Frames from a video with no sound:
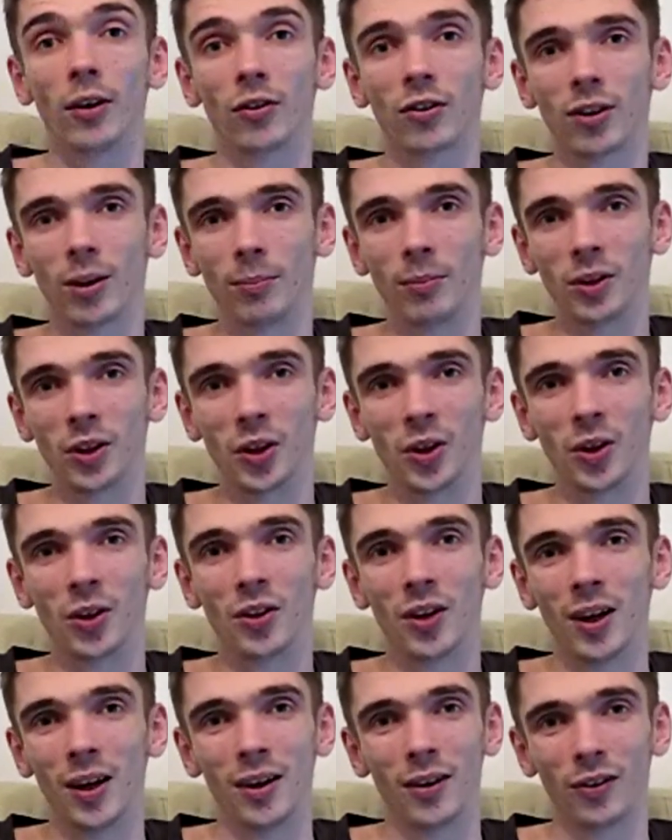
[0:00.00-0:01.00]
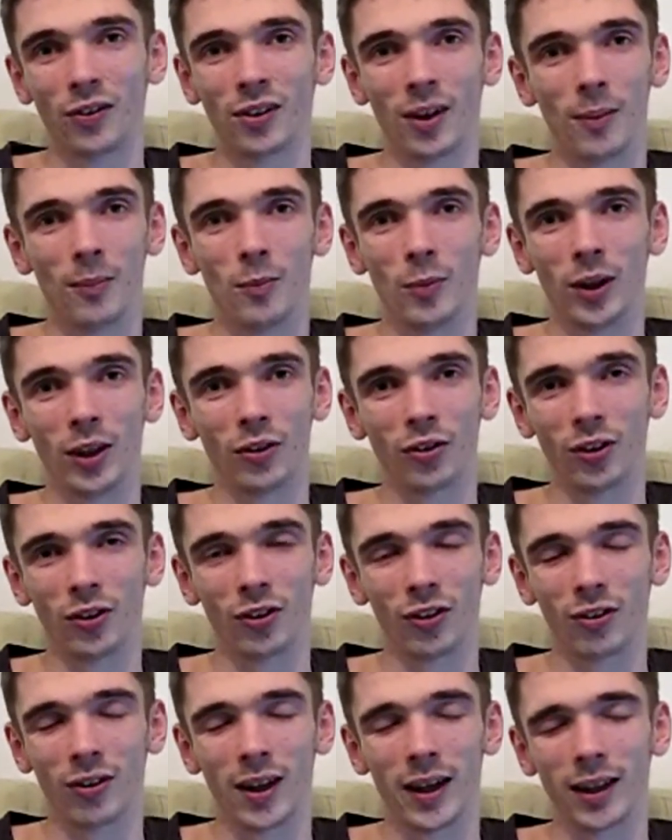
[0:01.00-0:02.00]
Some good, some which are
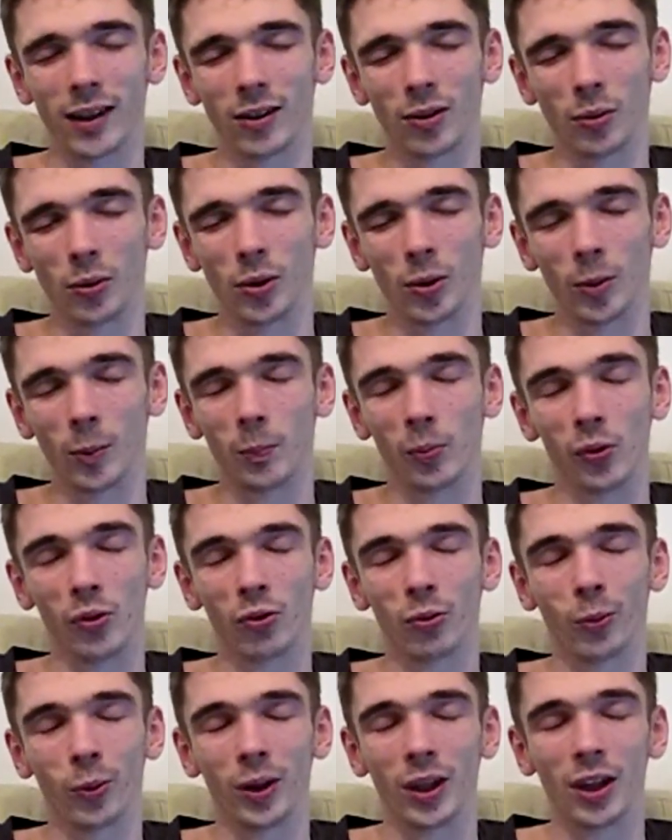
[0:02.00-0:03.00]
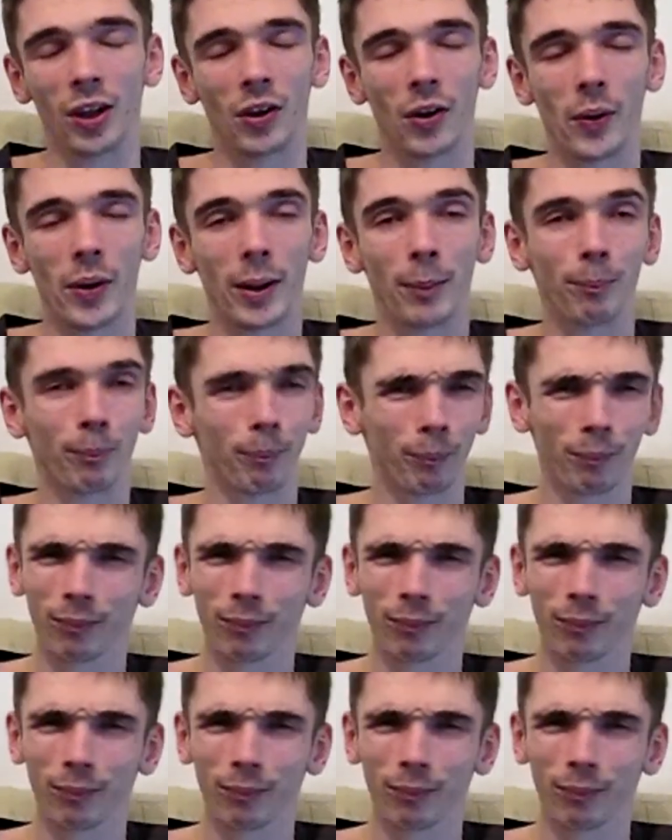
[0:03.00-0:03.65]
just like, oh god, Bruce, what are you doing?